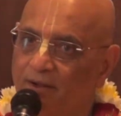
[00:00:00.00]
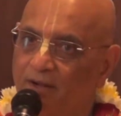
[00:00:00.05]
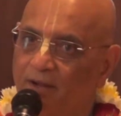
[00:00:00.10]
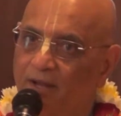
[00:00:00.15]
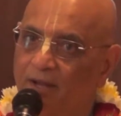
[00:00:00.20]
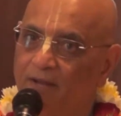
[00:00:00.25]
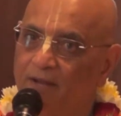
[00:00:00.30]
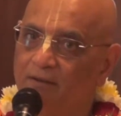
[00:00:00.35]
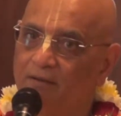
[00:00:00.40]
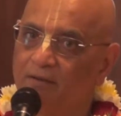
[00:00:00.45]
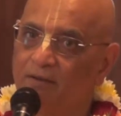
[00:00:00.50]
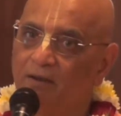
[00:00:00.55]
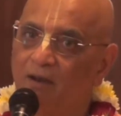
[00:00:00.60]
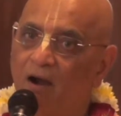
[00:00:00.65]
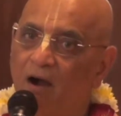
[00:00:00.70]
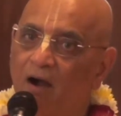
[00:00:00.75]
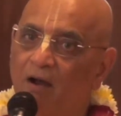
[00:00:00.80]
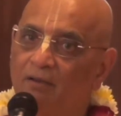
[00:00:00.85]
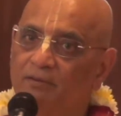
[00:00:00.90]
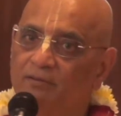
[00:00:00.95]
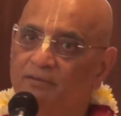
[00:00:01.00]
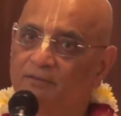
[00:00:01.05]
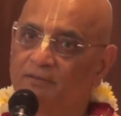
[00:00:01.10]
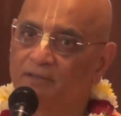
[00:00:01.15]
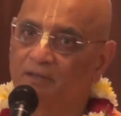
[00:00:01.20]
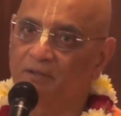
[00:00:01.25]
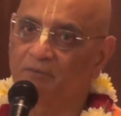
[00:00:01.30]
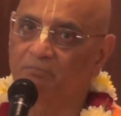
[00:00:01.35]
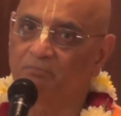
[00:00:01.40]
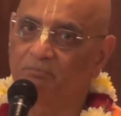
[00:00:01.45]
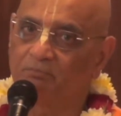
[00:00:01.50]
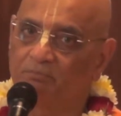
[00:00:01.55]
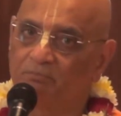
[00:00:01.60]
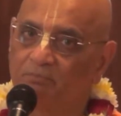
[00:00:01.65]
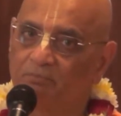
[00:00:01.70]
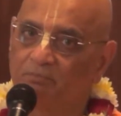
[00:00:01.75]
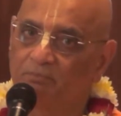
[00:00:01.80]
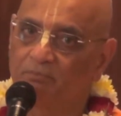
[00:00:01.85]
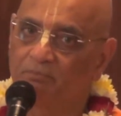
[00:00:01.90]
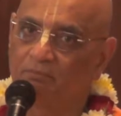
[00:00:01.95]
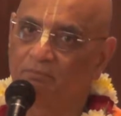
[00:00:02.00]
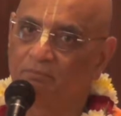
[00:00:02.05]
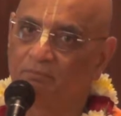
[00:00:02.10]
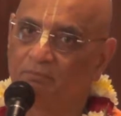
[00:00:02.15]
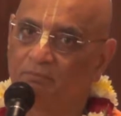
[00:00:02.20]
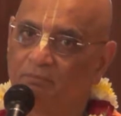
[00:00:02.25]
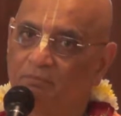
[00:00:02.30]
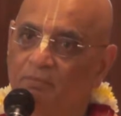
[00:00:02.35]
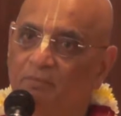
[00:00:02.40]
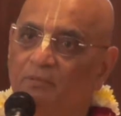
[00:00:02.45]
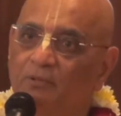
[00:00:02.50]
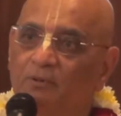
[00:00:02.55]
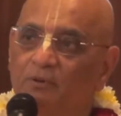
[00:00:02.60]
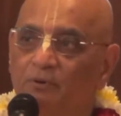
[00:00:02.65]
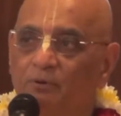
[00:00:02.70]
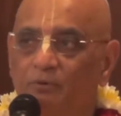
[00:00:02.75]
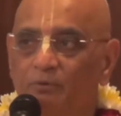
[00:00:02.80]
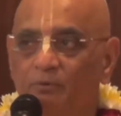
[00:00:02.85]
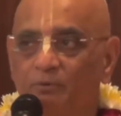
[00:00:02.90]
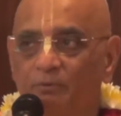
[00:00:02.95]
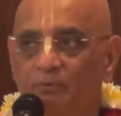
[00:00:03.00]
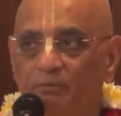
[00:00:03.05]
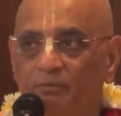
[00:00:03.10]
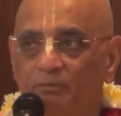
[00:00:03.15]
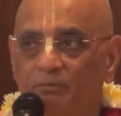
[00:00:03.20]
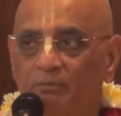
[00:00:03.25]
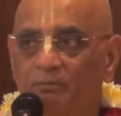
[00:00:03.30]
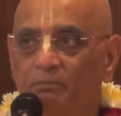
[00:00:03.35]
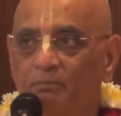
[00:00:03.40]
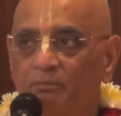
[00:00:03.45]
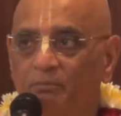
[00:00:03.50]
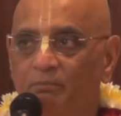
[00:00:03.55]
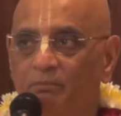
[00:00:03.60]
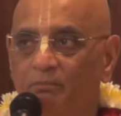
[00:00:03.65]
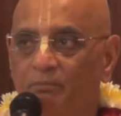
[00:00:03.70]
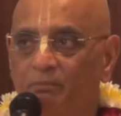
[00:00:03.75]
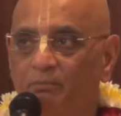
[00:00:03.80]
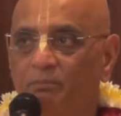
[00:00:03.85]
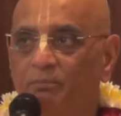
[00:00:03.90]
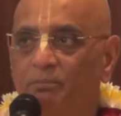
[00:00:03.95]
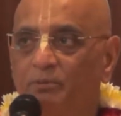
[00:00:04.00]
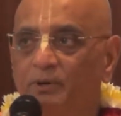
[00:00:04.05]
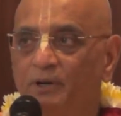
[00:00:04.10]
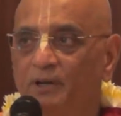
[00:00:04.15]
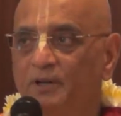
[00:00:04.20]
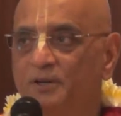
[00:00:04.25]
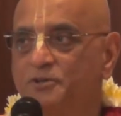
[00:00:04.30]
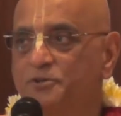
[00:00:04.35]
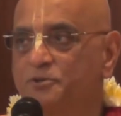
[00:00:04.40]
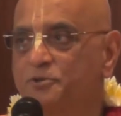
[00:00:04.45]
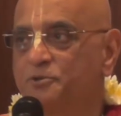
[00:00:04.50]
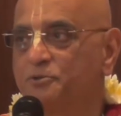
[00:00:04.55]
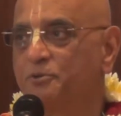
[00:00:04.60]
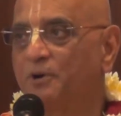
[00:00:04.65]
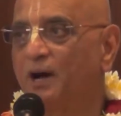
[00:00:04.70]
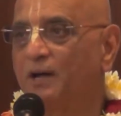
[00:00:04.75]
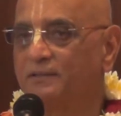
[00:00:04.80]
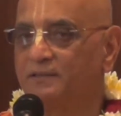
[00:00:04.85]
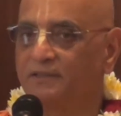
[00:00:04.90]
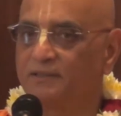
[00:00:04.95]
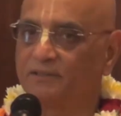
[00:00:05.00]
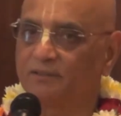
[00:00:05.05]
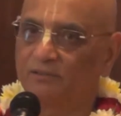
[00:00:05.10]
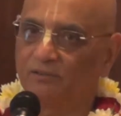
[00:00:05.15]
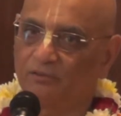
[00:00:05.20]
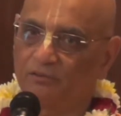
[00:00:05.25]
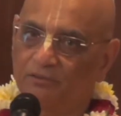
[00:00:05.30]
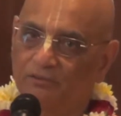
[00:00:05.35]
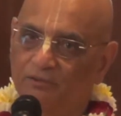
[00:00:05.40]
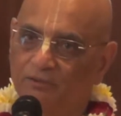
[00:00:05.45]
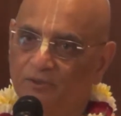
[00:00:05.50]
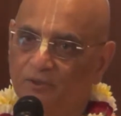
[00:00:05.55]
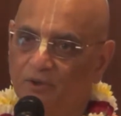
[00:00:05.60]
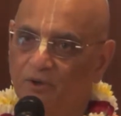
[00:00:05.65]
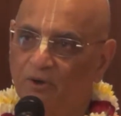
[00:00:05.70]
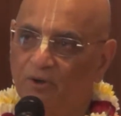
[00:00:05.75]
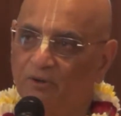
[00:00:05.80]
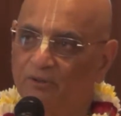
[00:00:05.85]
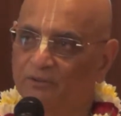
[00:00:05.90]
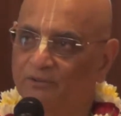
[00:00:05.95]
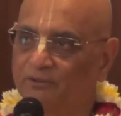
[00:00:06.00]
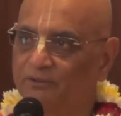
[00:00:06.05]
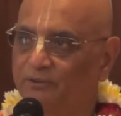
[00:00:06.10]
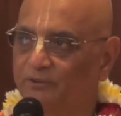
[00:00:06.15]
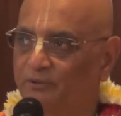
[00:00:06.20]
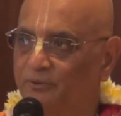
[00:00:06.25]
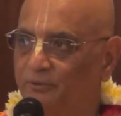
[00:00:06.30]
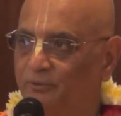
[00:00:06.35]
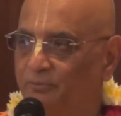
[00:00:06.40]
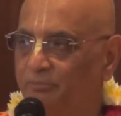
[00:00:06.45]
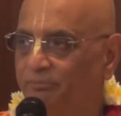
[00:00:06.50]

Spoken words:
and he asked them to preach to others also.